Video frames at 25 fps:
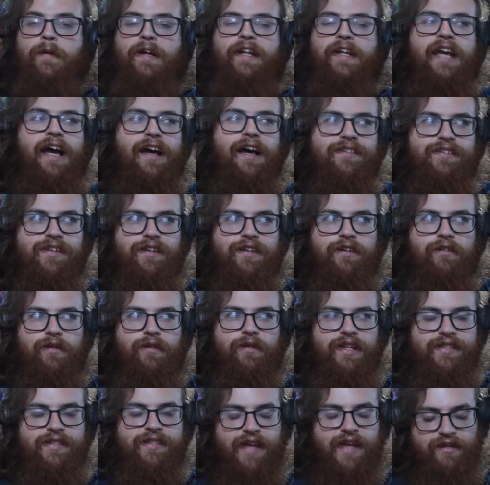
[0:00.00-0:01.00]
Hey, how's it
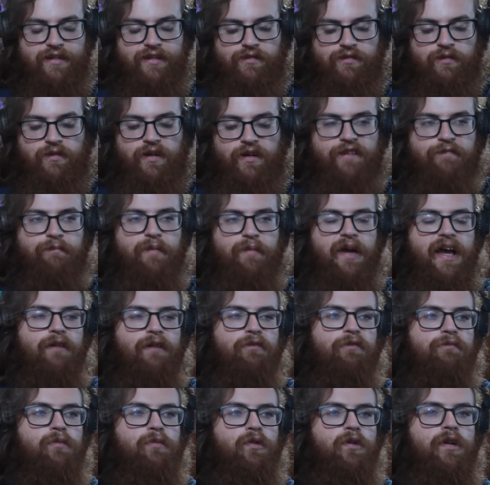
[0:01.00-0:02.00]
going? It's Axel Grave back
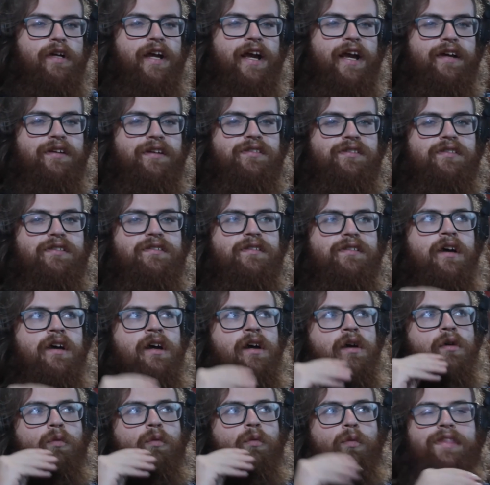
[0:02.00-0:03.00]
with more reactions
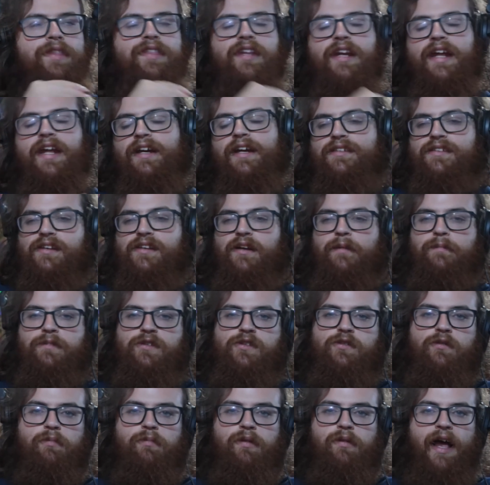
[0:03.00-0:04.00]
with an X, and I'm
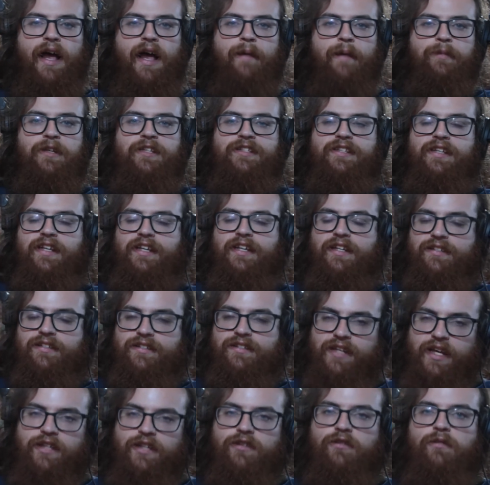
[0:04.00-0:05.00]
super happy to
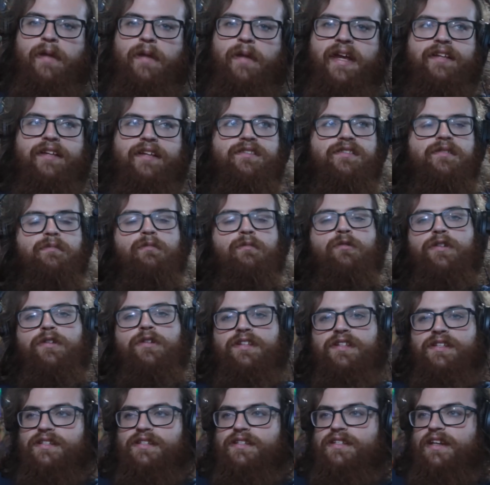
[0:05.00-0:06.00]
continue making some more of
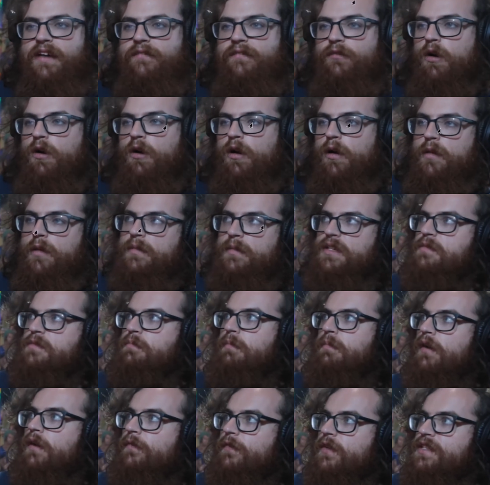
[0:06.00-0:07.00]
these Devil Artemis
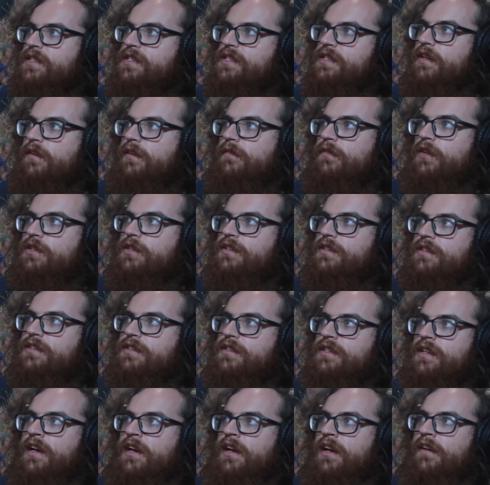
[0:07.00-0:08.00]
Perfect Cell
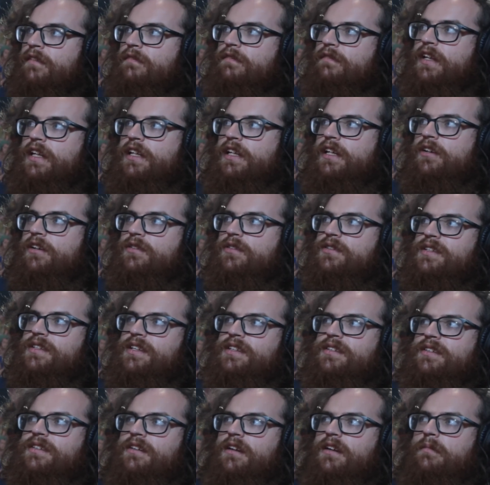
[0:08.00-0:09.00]
versus videos.
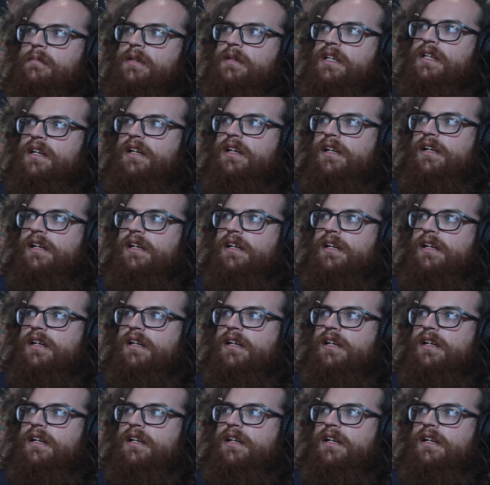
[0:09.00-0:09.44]
This is going to be